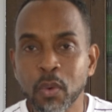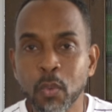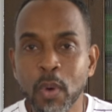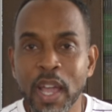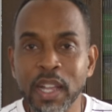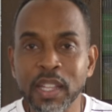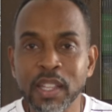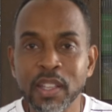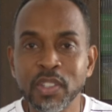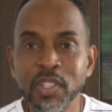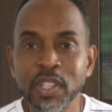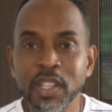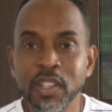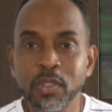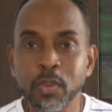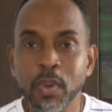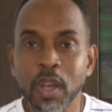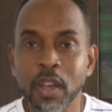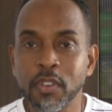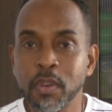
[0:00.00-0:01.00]
regular tea
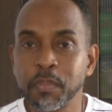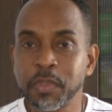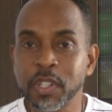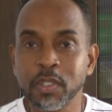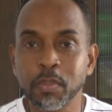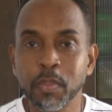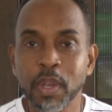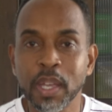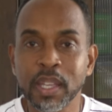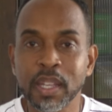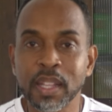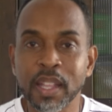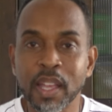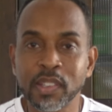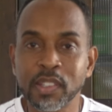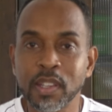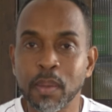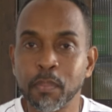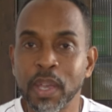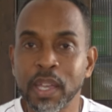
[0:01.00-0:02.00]
as well, if I'm just making,
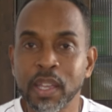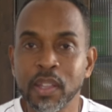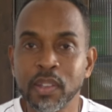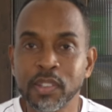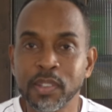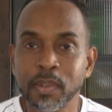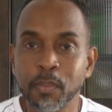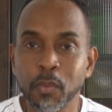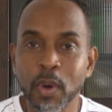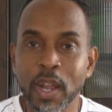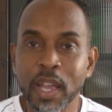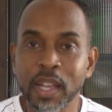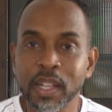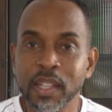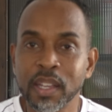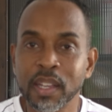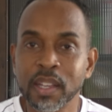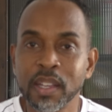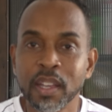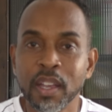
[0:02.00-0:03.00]
let's say I'm making some
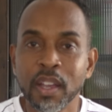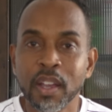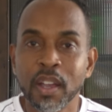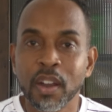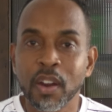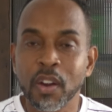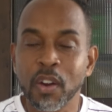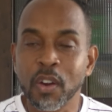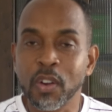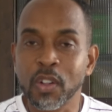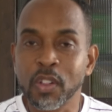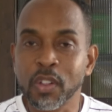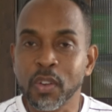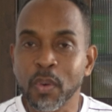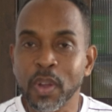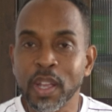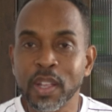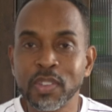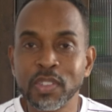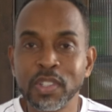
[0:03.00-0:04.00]
regular Earl
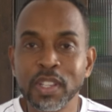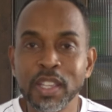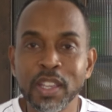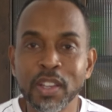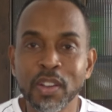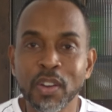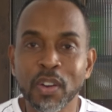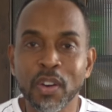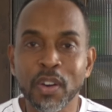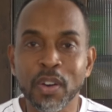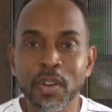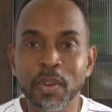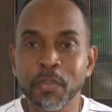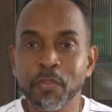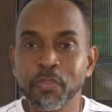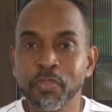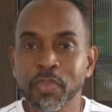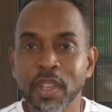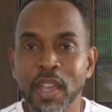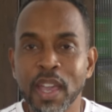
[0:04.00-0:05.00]
Grey tea or
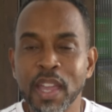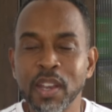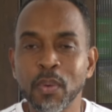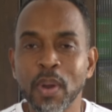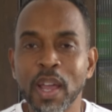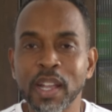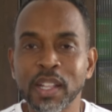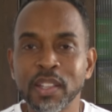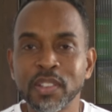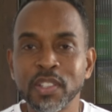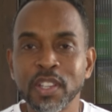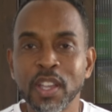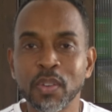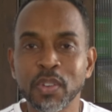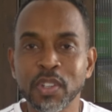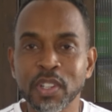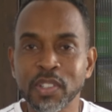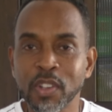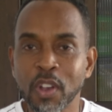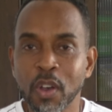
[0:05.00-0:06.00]
any regular tea, I'll
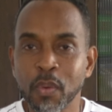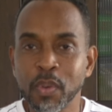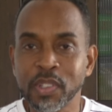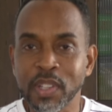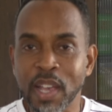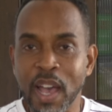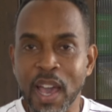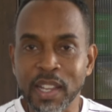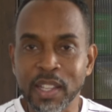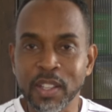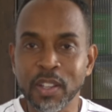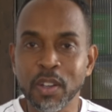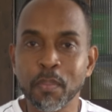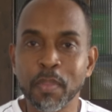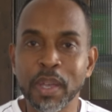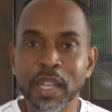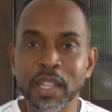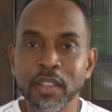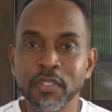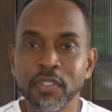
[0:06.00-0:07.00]
just always add a little
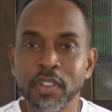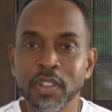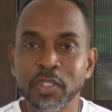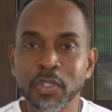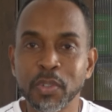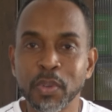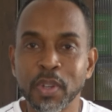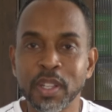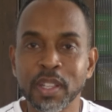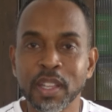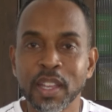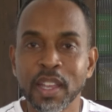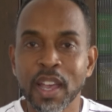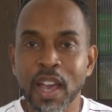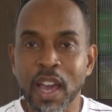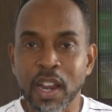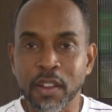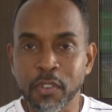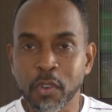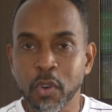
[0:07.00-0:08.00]
bay leaf into it.
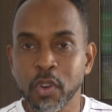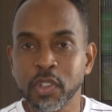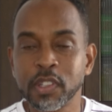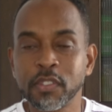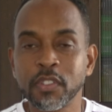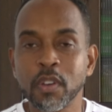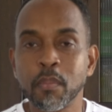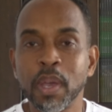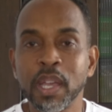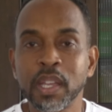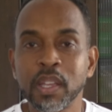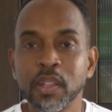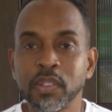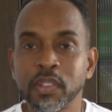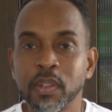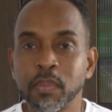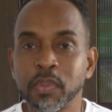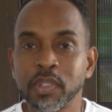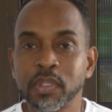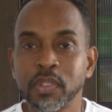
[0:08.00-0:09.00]
And of course, if I'm making
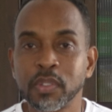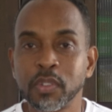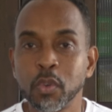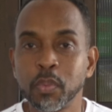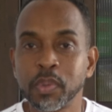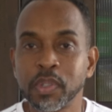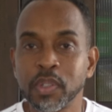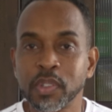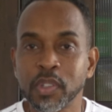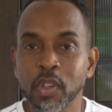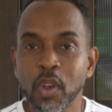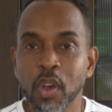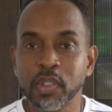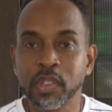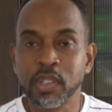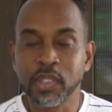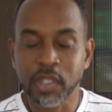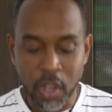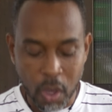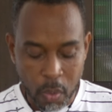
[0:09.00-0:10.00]
some soups and
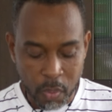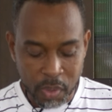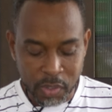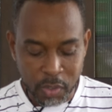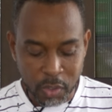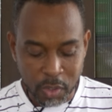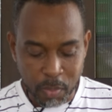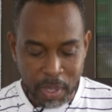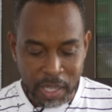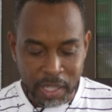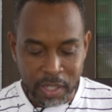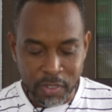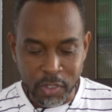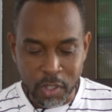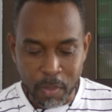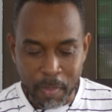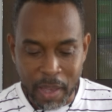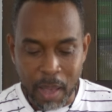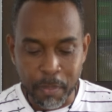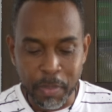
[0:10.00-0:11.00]
sauces, I always use bay leaf.
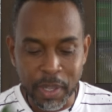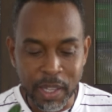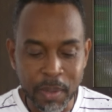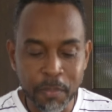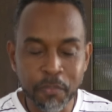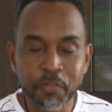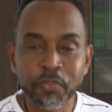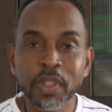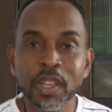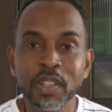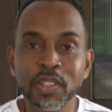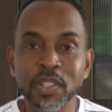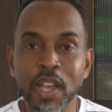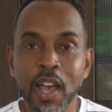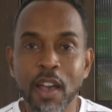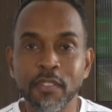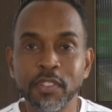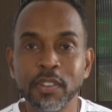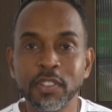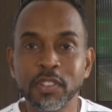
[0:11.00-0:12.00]
So I'm happy to
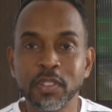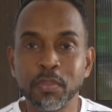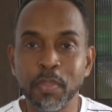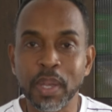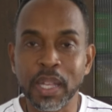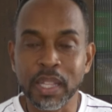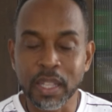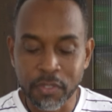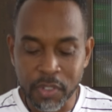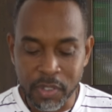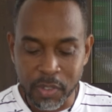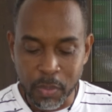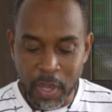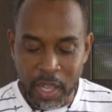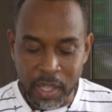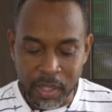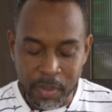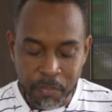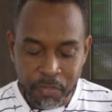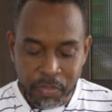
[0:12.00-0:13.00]
have this bay leaf as
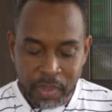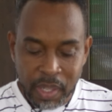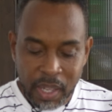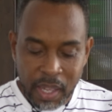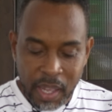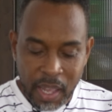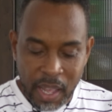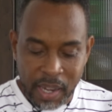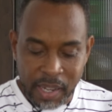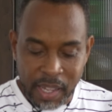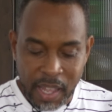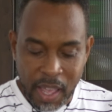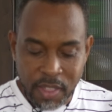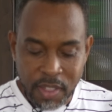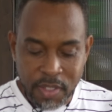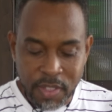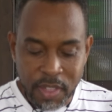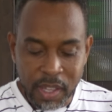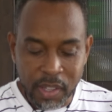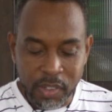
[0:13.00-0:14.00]
well. And the
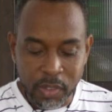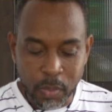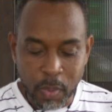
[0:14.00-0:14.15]
other thing as